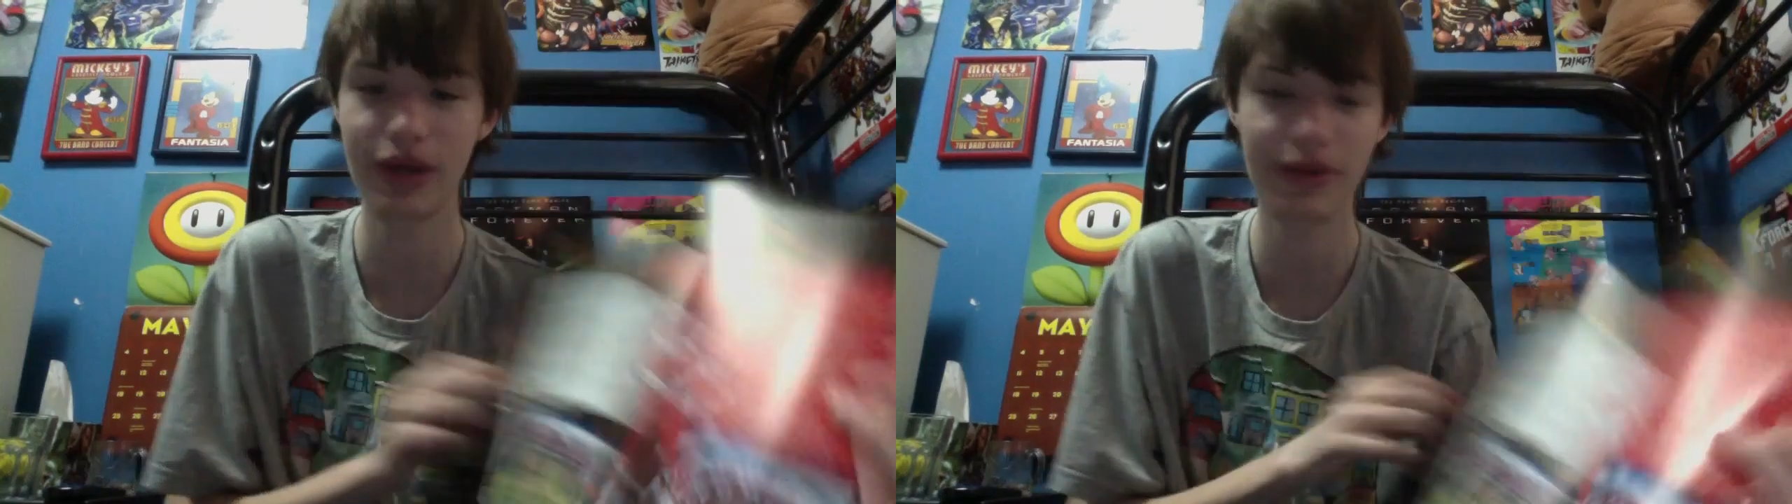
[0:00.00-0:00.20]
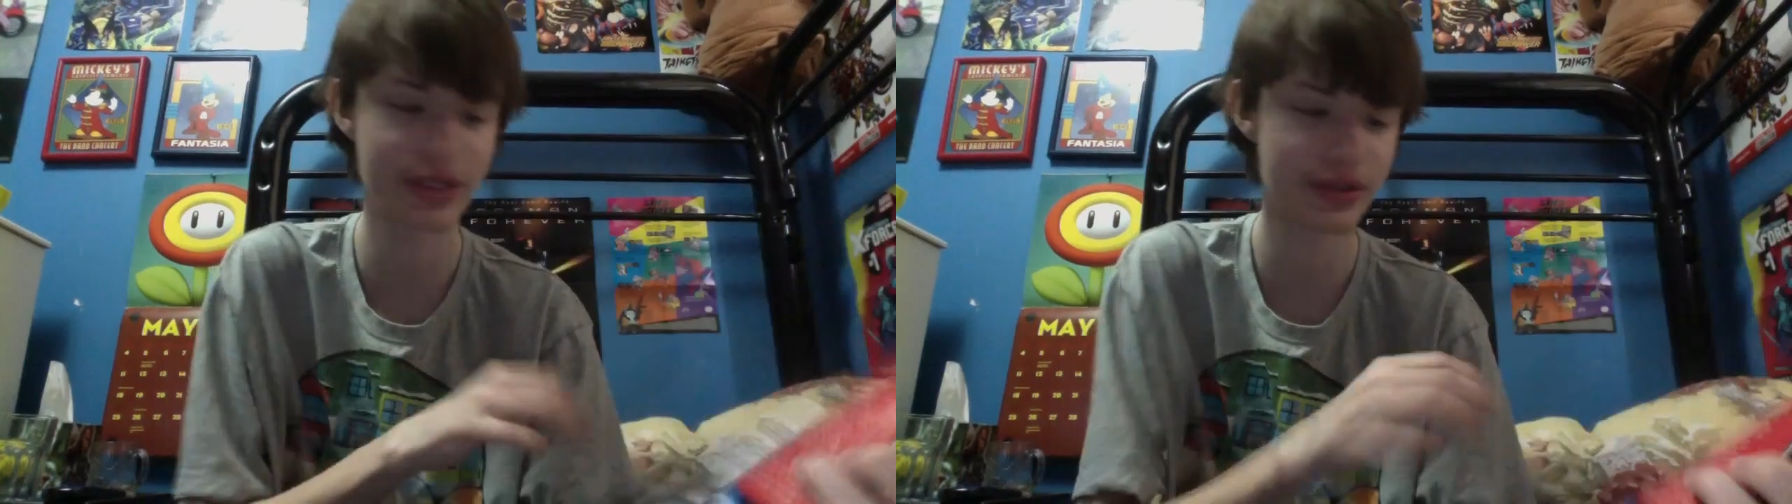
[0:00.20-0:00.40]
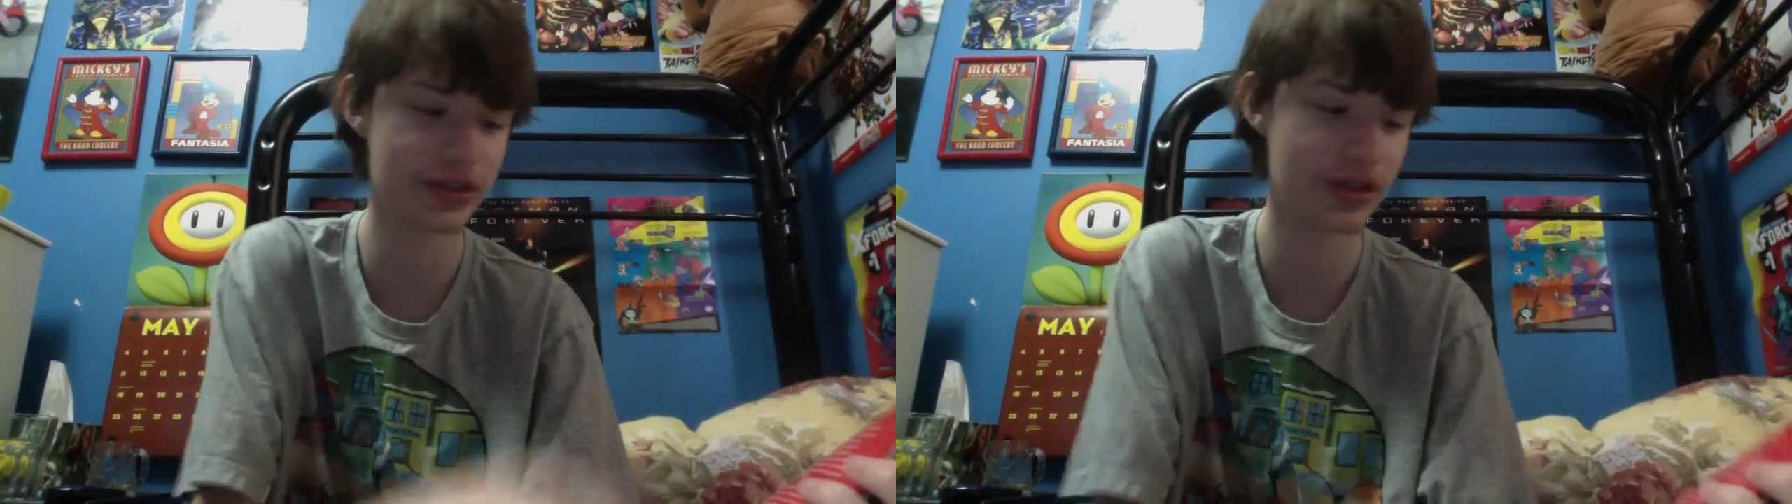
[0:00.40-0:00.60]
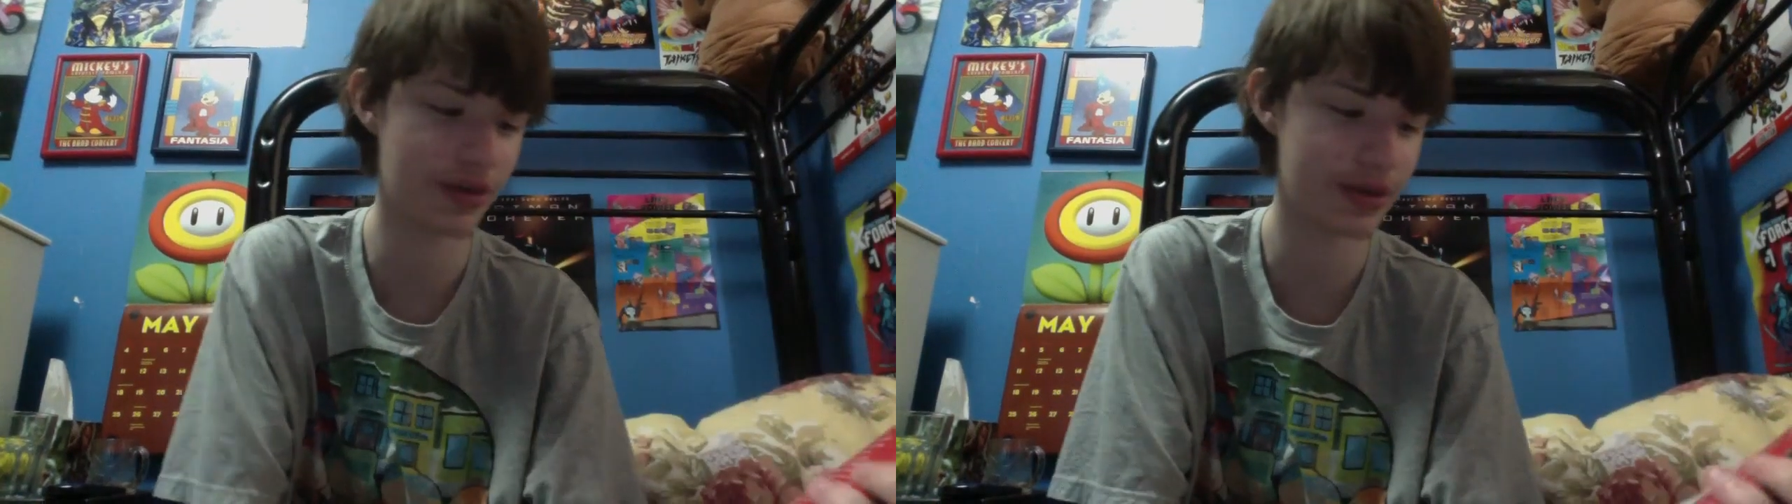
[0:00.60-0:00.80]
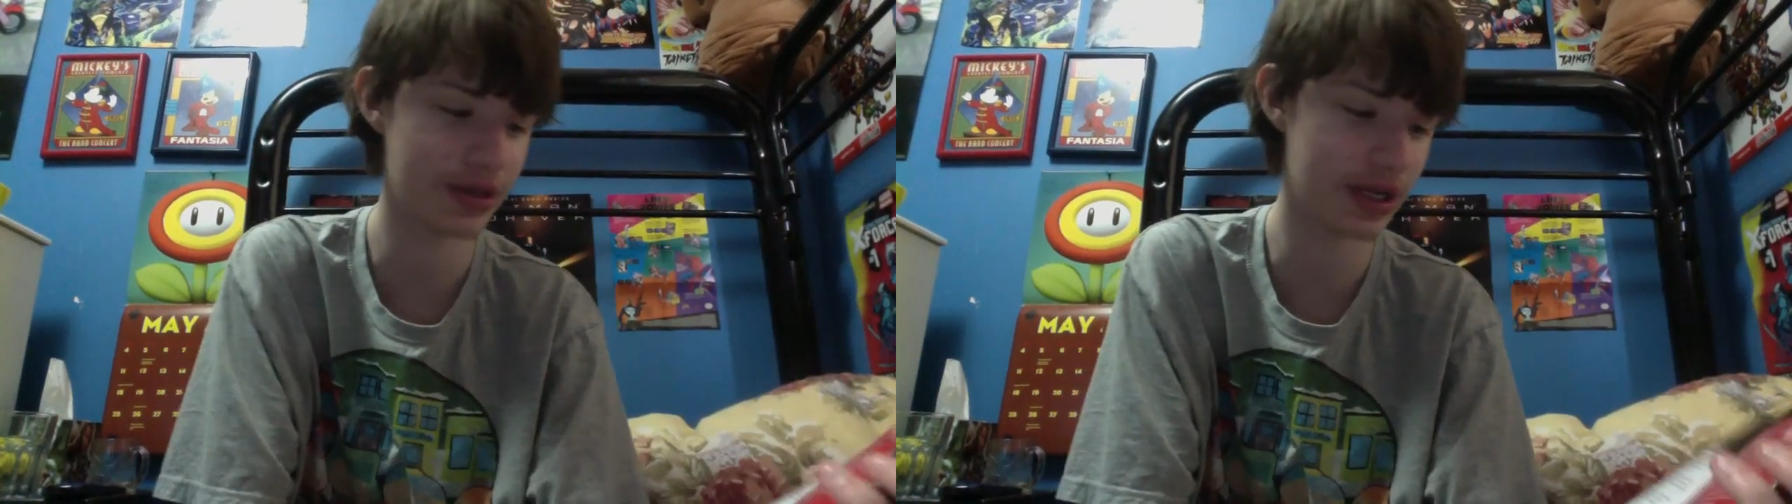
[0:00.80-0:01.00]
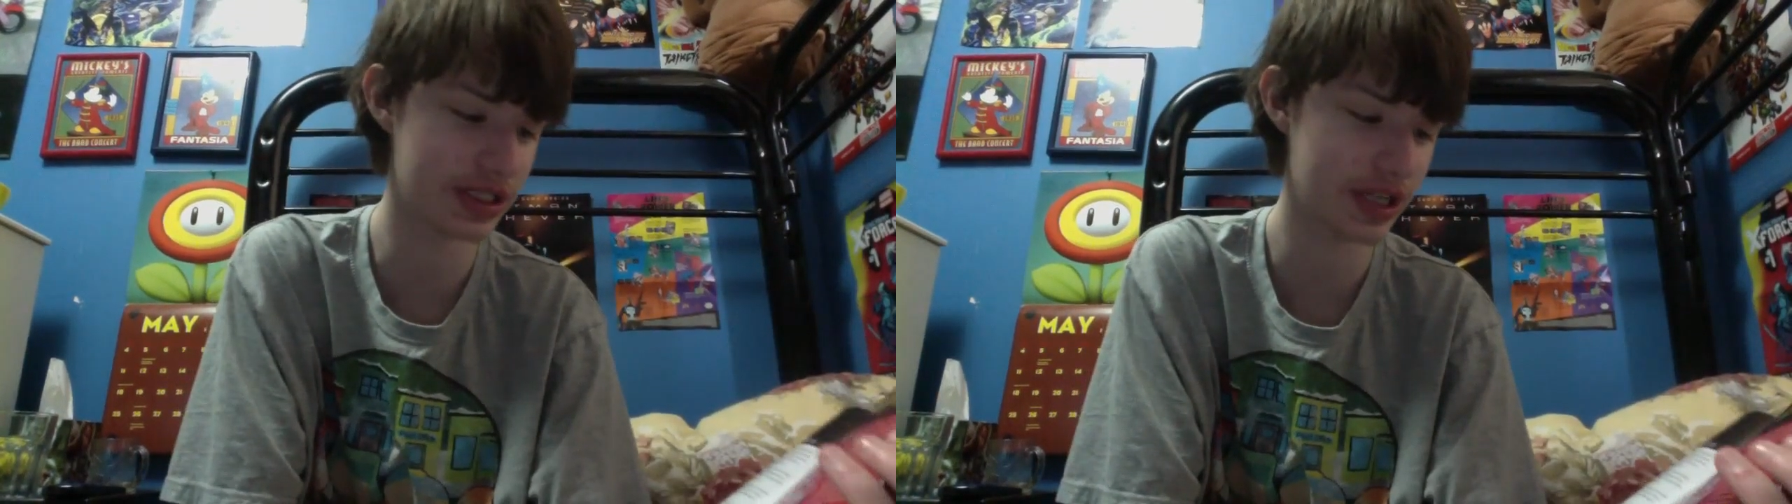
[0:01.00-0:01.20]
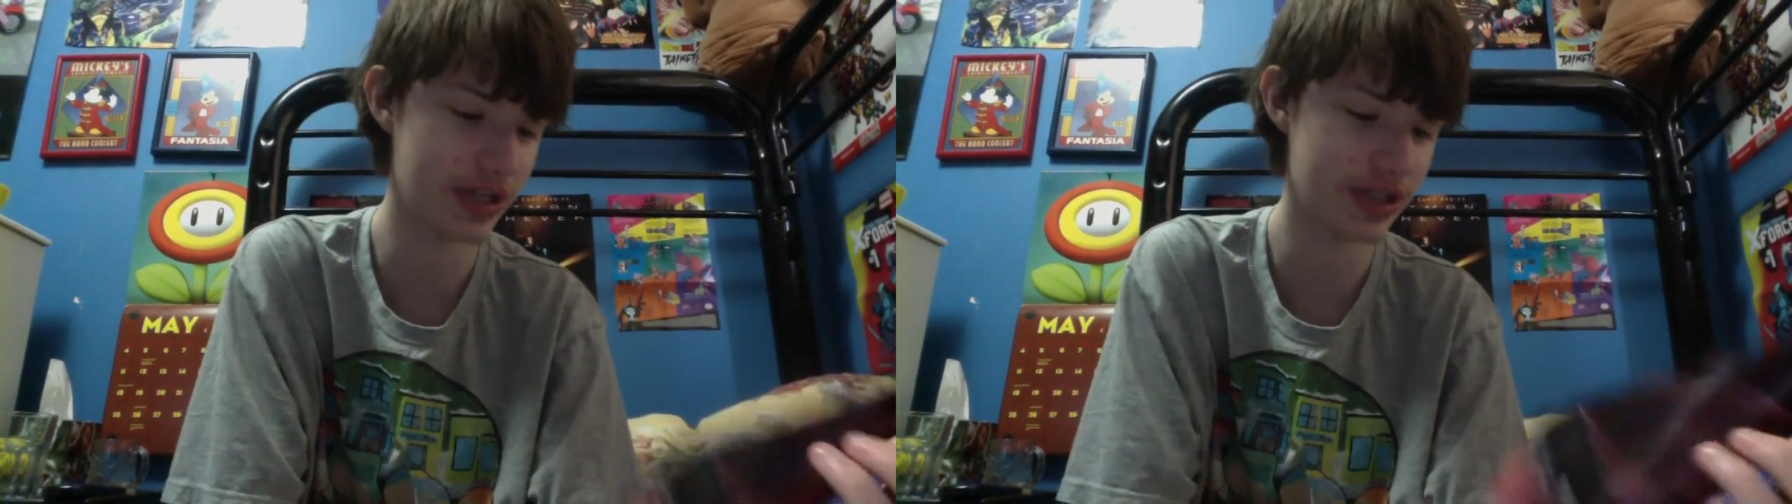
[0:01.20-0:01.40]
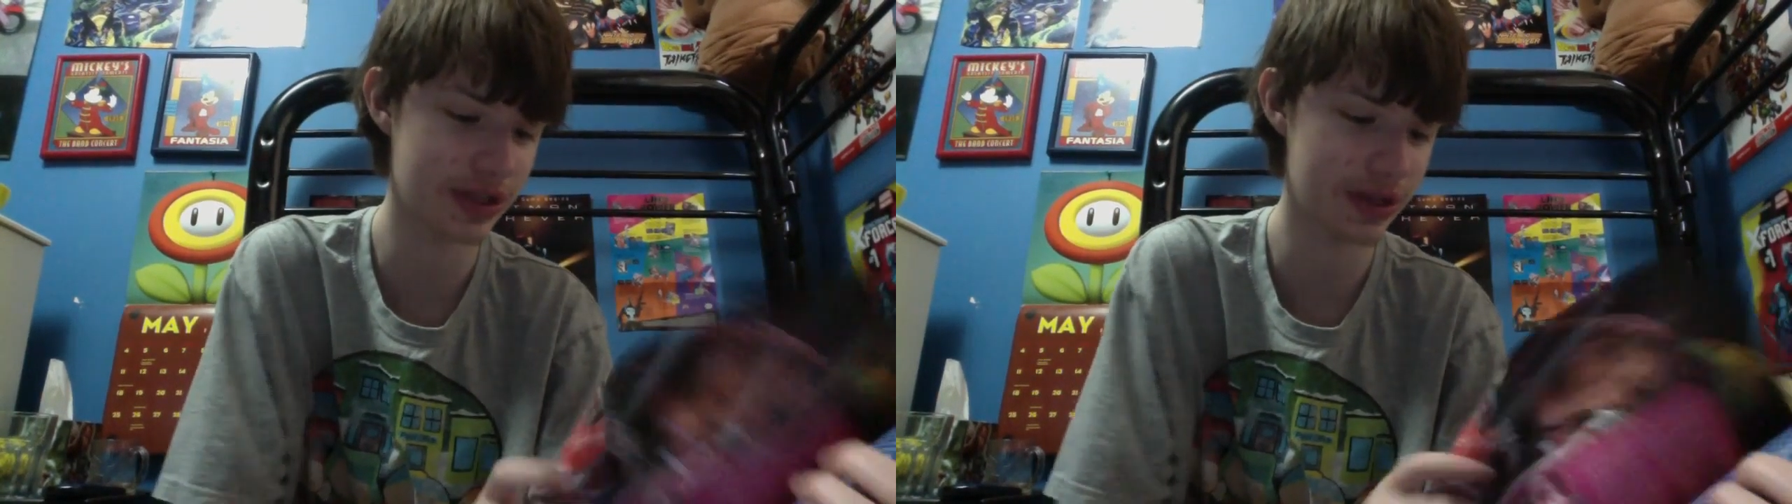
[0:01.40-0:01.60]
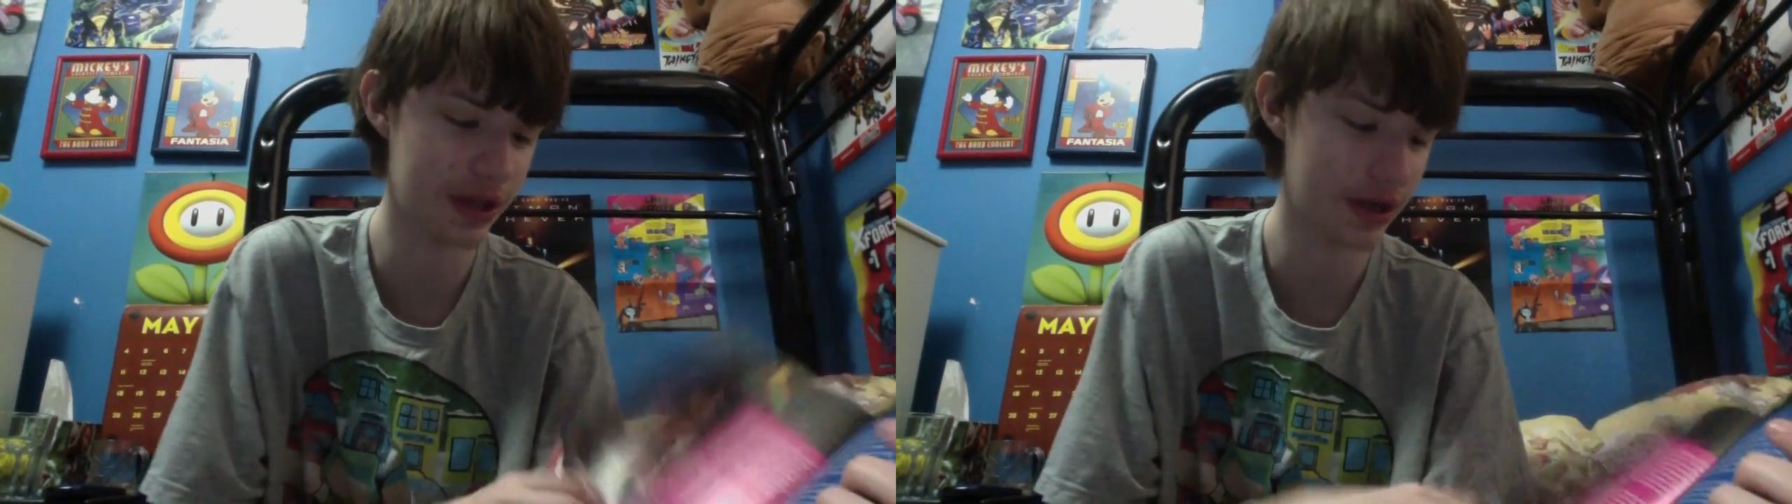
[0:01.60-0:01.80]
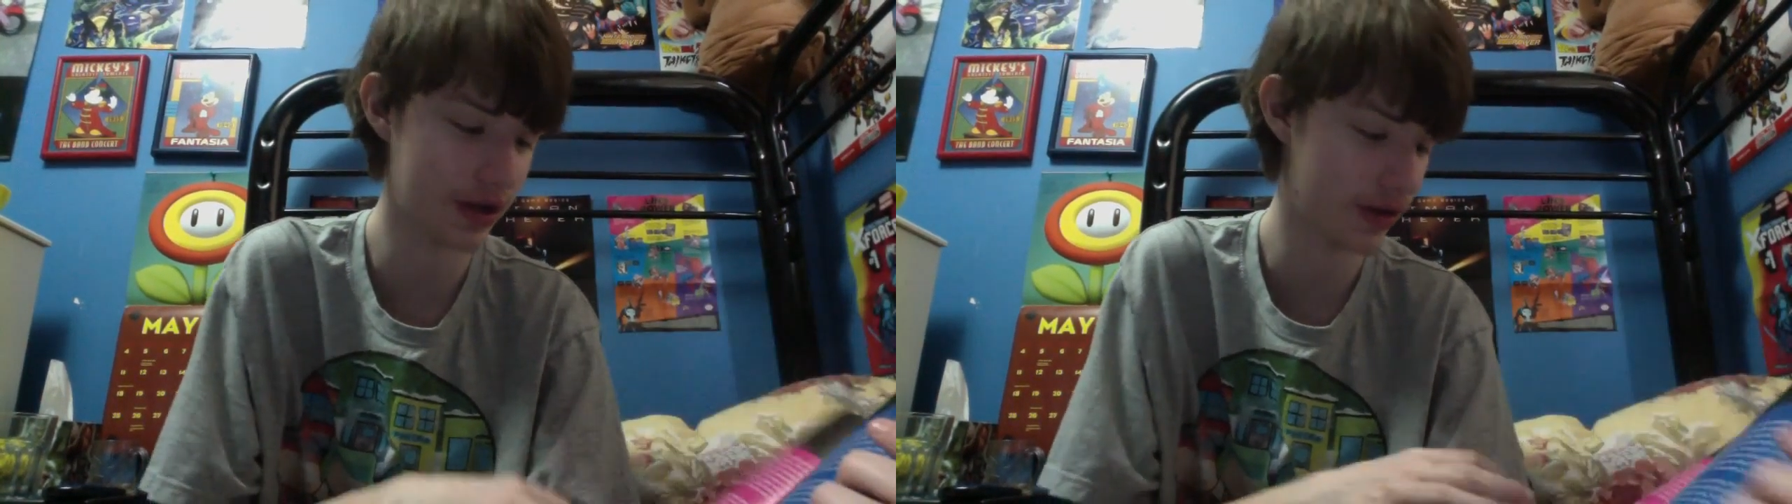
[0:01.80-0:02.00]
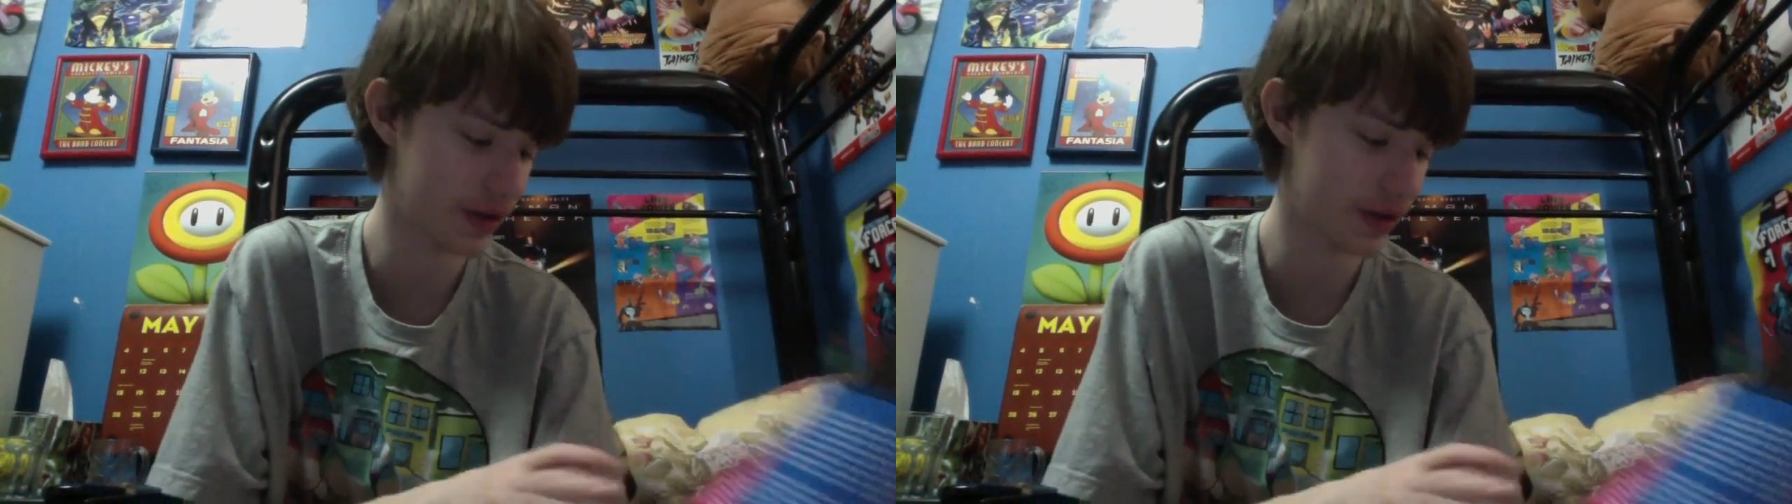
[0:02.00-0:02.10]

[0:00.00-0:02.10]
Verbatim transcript: Ranger in this comic. You got Jason there.